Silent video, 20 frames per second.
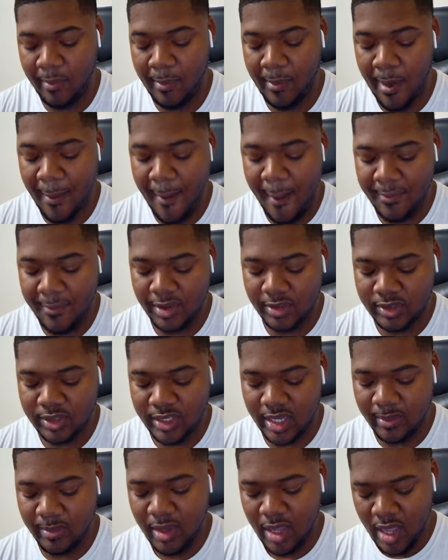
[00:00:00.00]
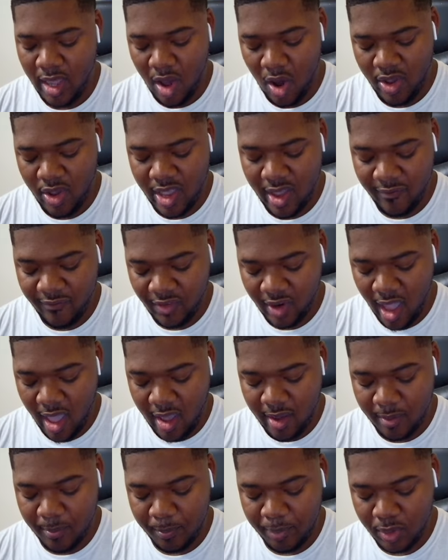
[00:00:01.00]
happy it was them. Oh yeah, I forgot.
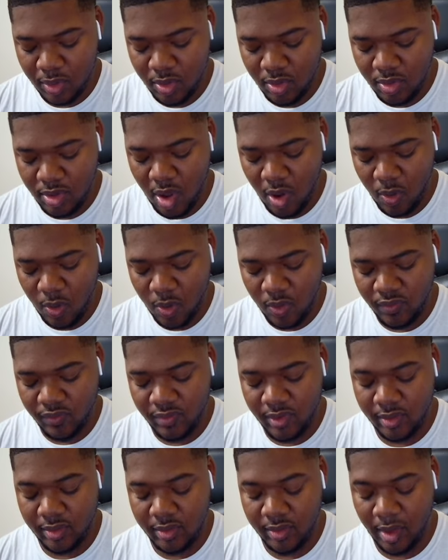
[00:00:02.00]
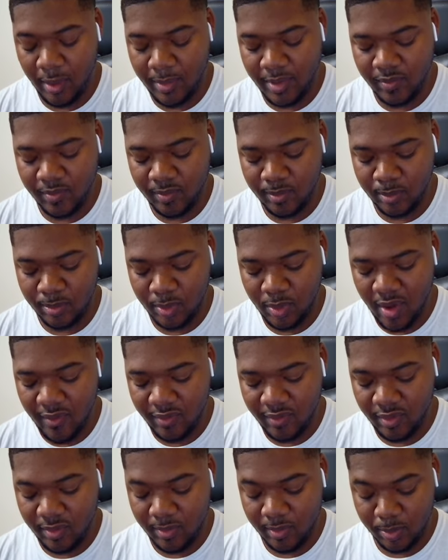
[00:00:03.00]
Blue Goku, I mean, Blue,
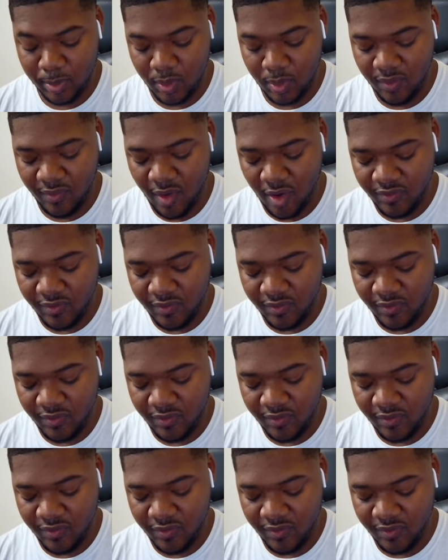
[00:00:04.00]
Blue Evolve